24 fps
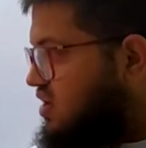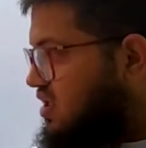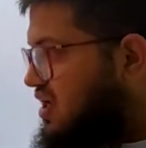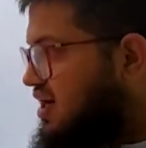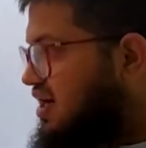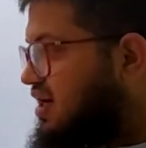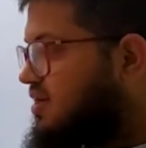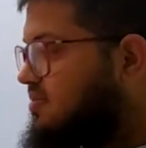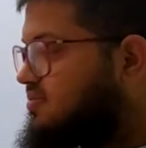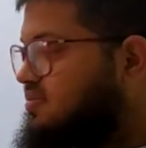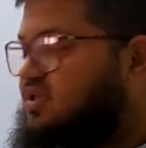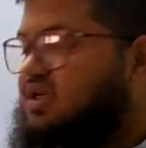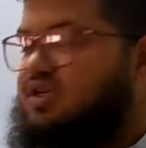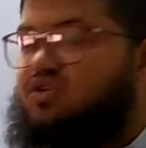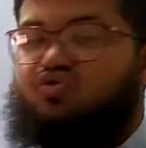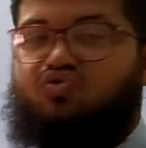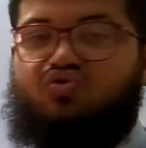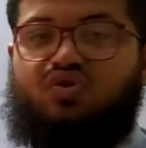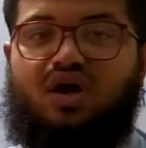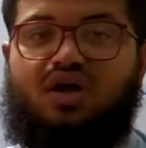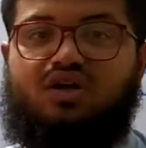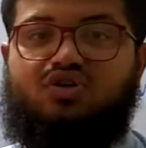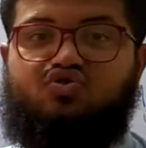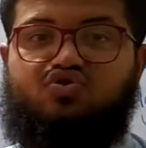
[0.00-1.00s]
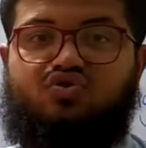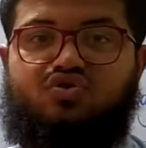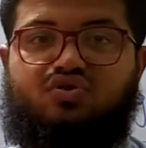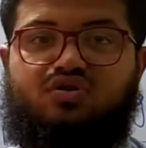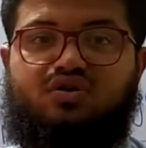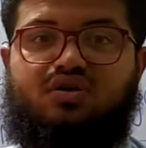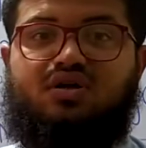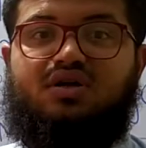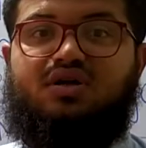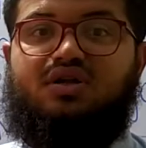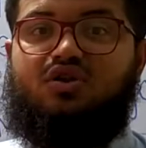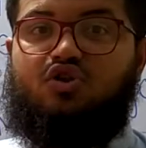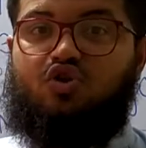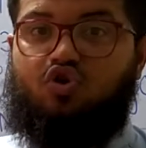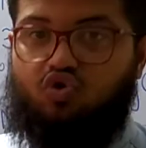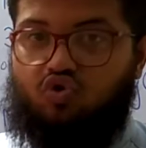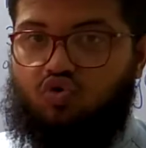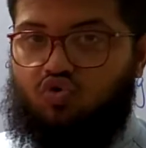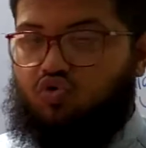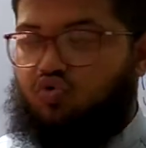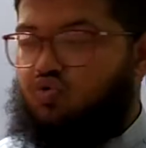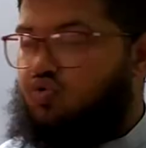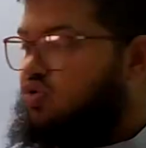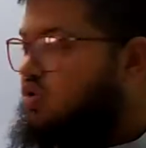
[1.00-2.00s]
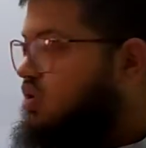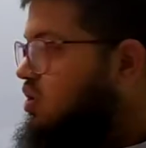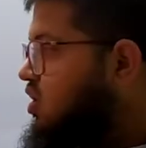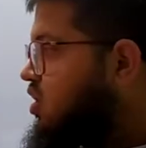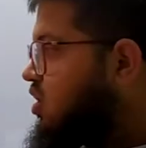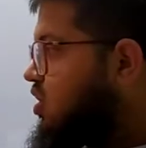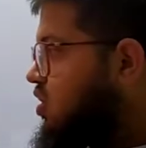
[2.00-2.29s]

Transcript: terms that you guys should know.